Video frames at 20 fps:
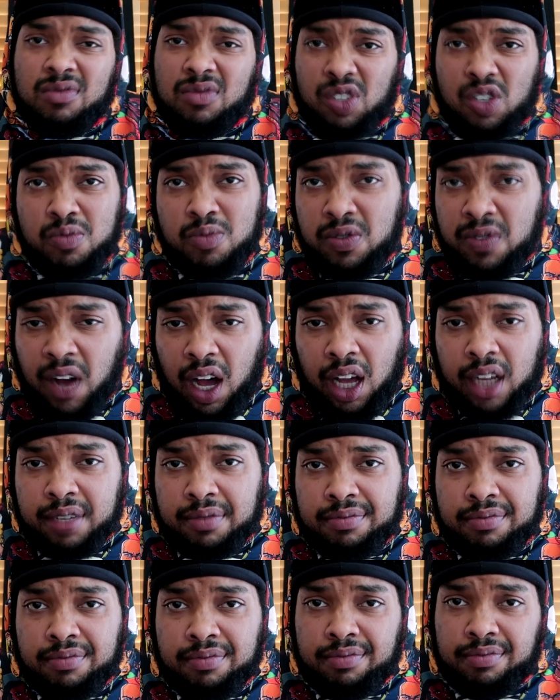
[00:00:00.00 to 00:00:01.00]
You move on.
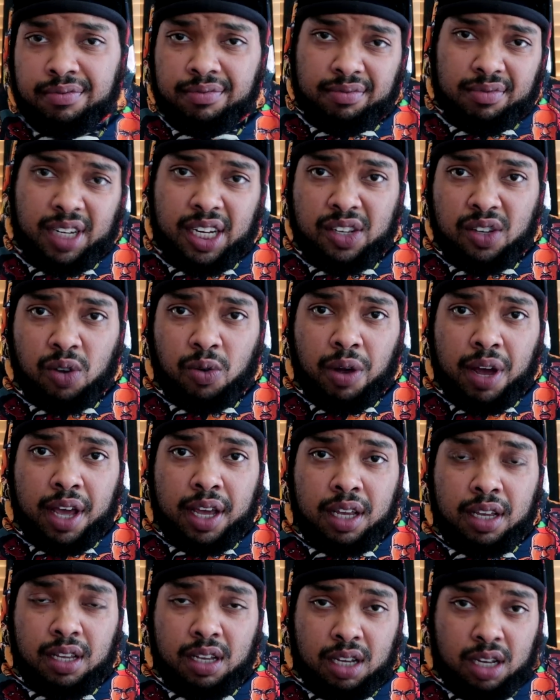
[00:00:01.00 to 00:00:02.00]
Either
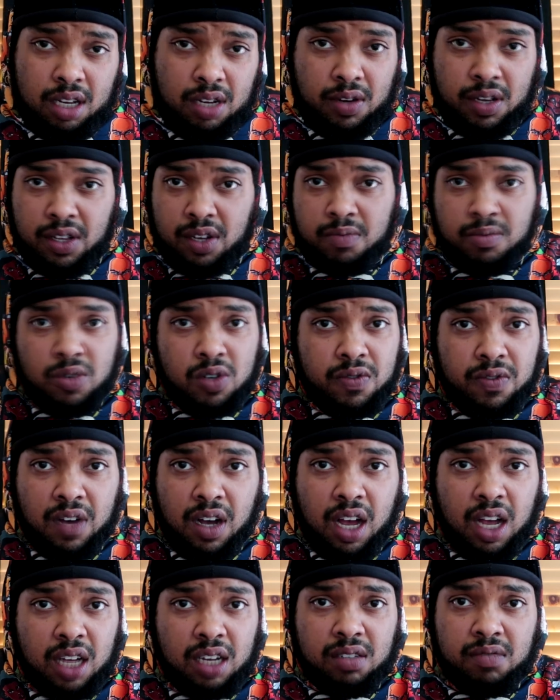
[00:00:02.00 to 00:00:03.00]
way, you either move
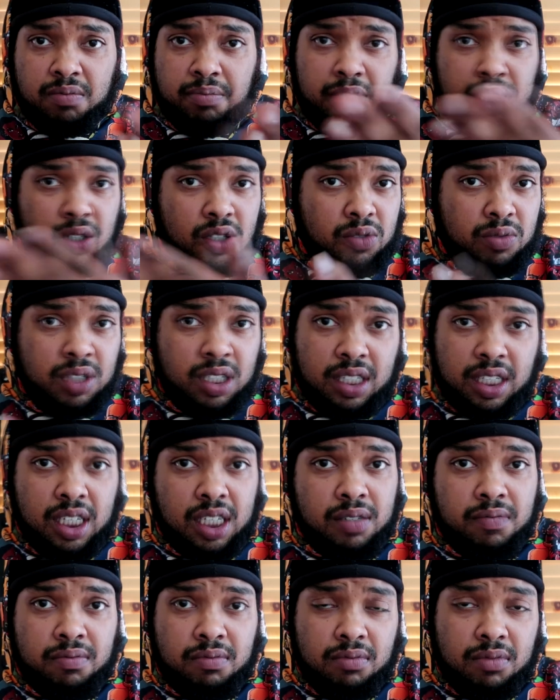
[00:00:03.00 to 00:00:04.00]
on building with
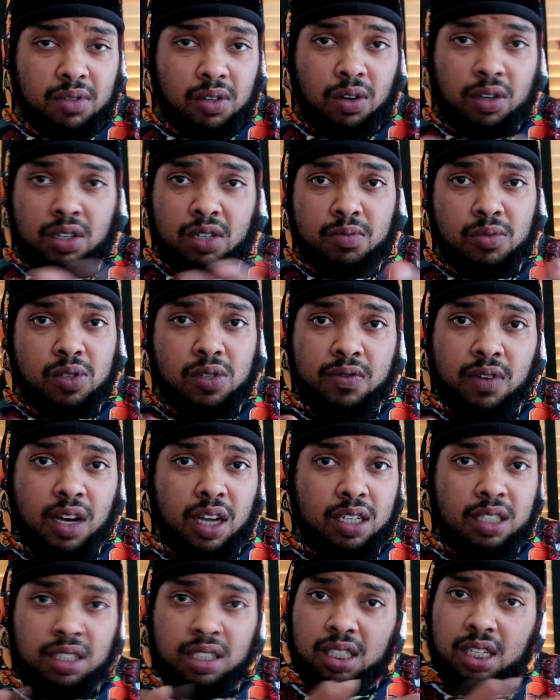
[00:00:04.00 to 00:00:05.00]
them, or you move
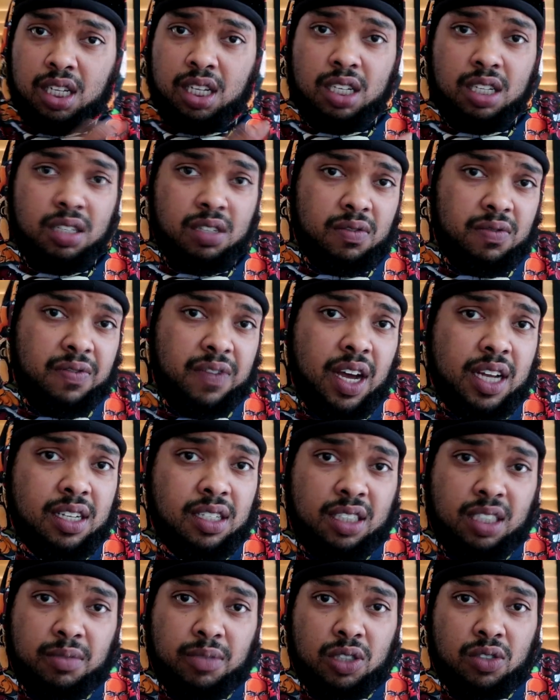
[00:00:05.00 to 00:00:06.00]
on to
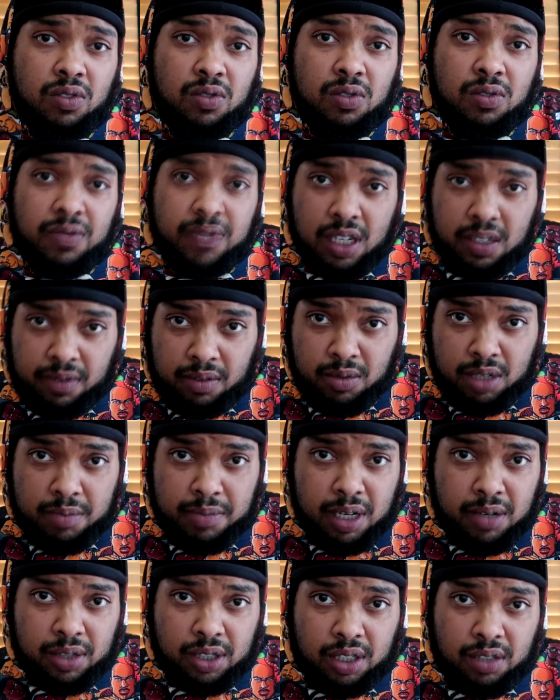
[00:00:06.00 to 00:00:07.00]
finding someone who will want to
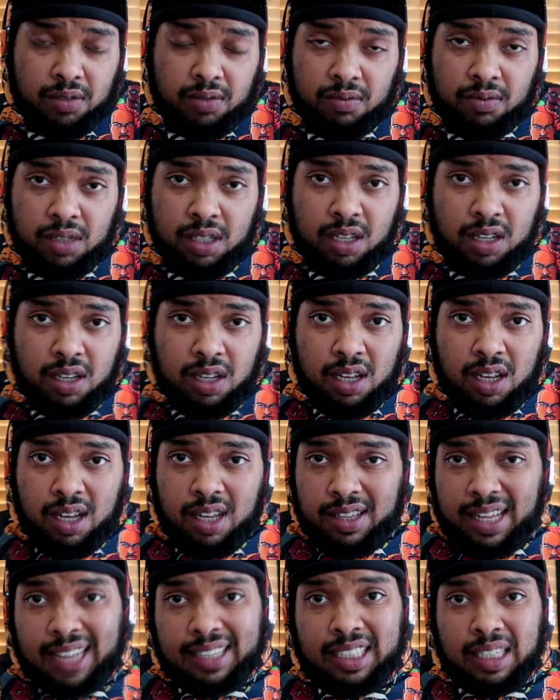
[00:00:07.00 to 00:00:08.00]
build with you.
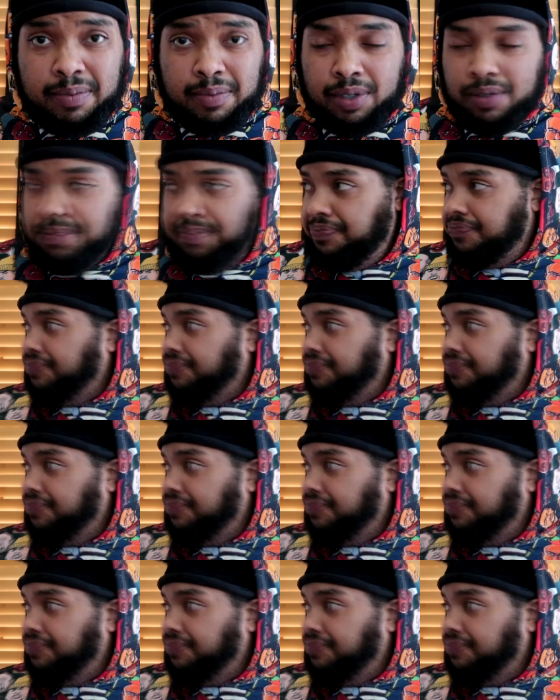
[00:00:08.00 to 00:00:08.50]
That's simple.